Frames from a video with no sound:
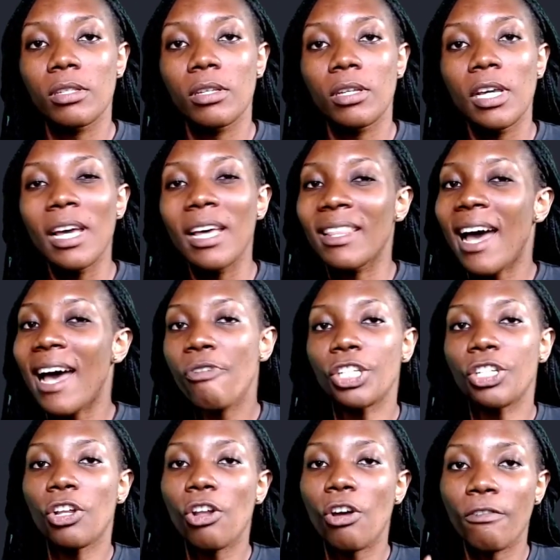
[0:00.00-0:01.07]
the
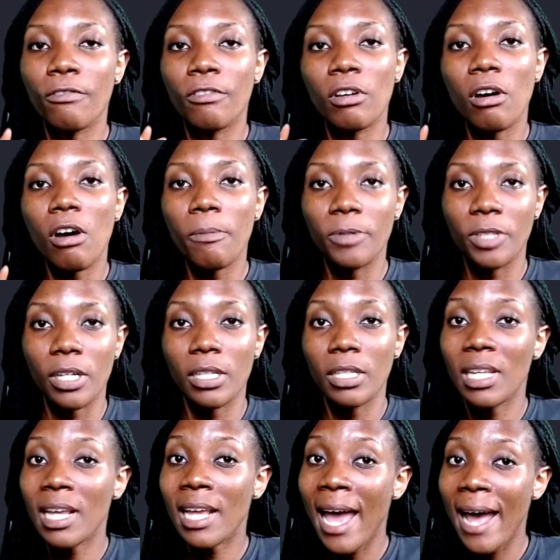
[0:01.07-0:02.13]
acceleration of the object